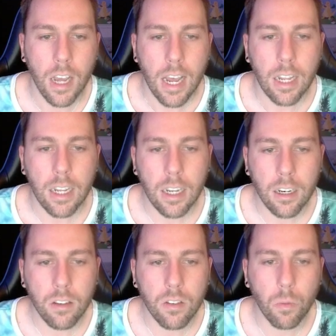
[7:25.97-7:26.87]
it
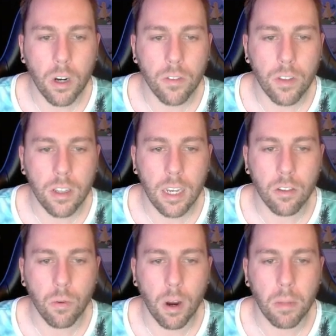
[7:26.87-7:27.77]
is one of the
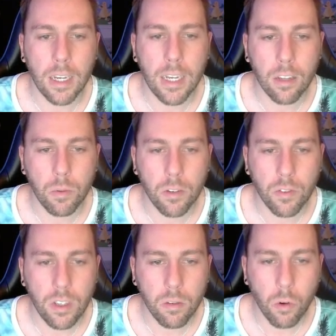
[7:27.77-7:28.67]
things where I'm yes, we have
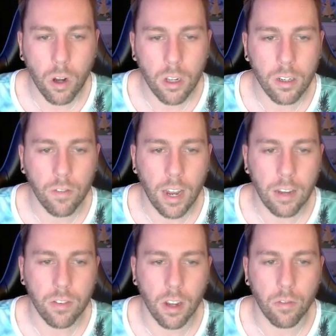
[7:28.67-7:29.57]
seen some quality of life
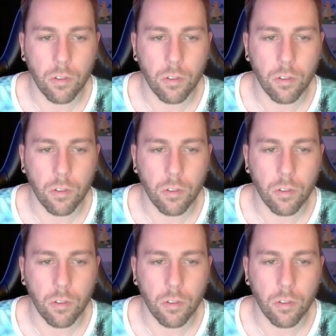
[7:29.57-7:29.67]
stuff,